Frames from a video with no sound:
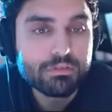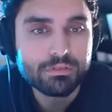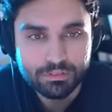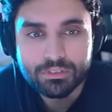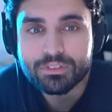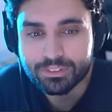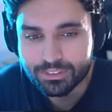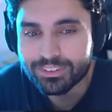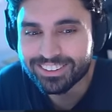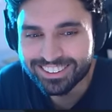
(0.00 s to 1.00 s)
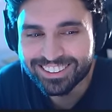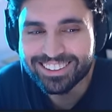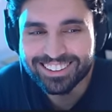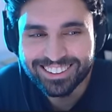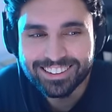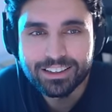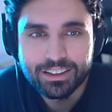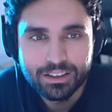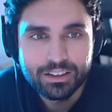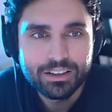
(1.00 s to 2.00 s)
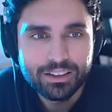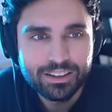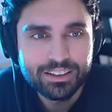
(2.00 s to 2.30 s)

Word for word: content, and I'm not talking about the game uh, watching them